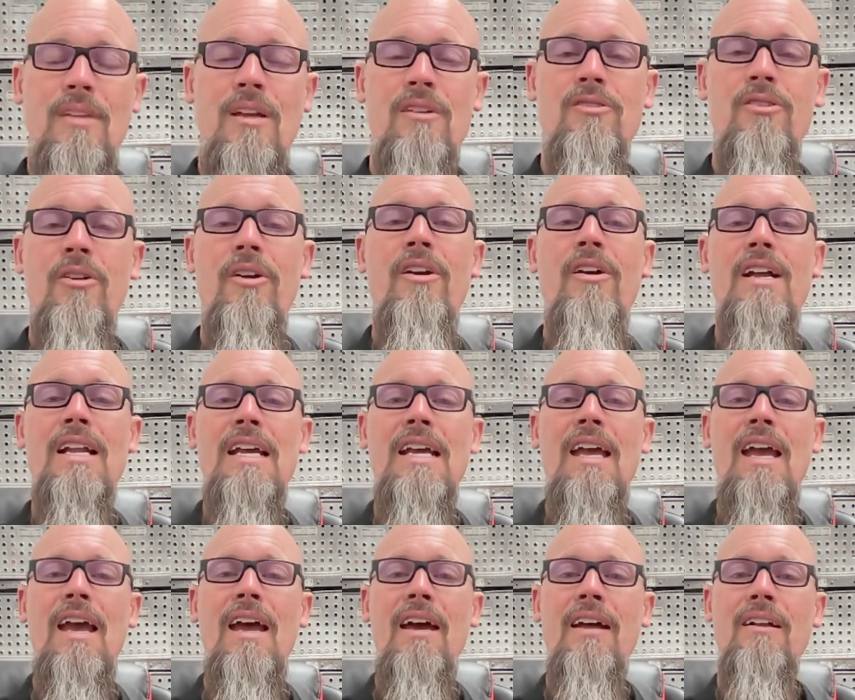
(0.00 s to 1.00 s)
So you're going to
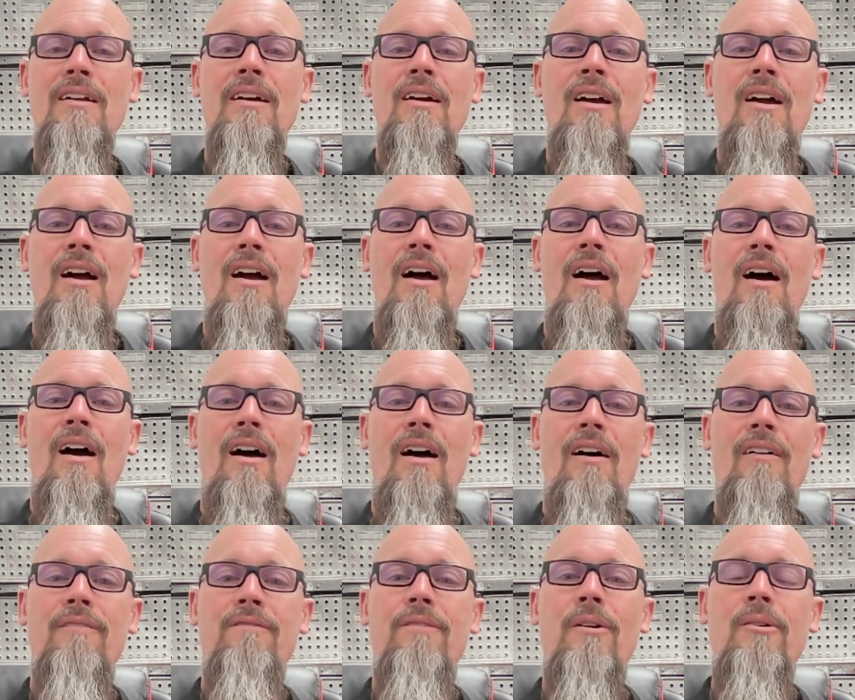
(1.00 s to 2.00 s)
get
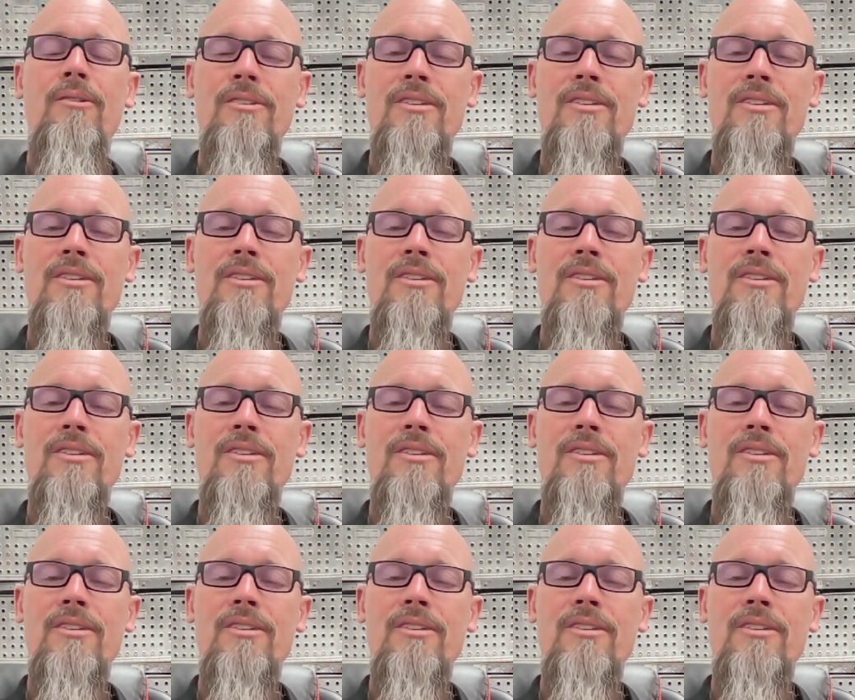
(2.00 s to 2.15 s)
a full